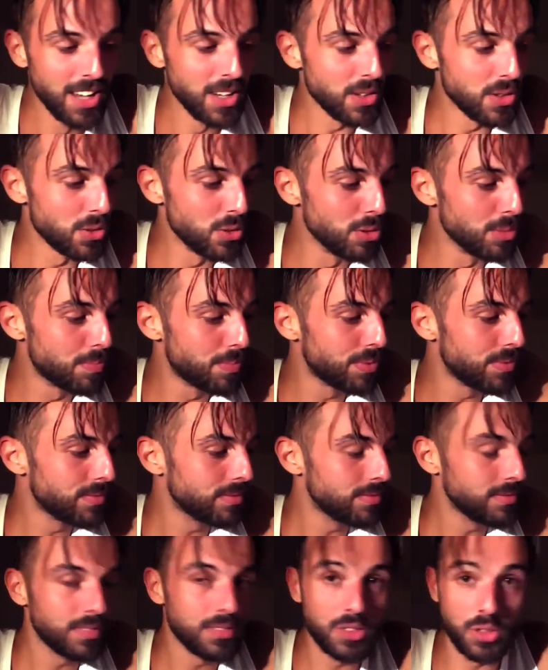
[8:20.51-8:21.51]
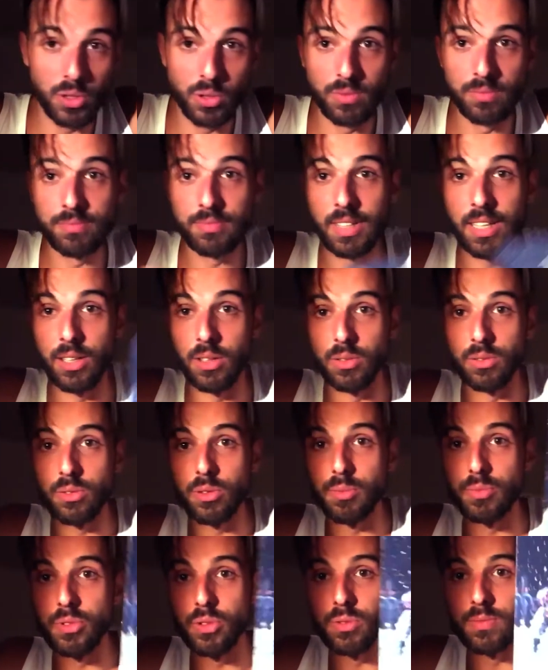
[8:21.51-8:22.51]
Group two. Hello,
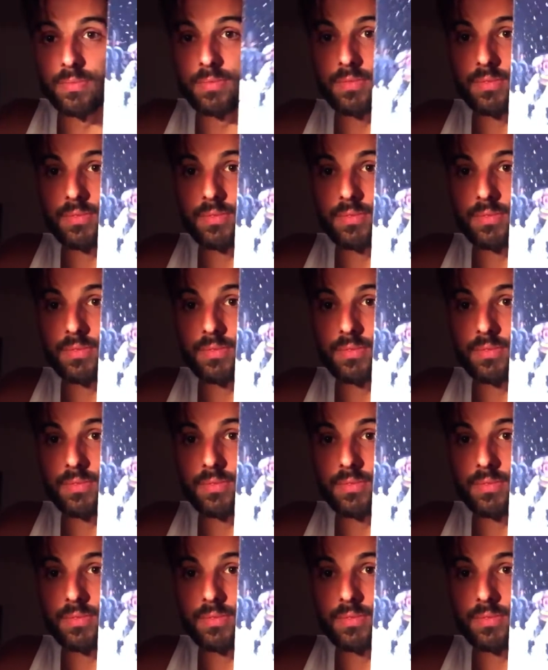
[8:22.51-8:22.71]
group two.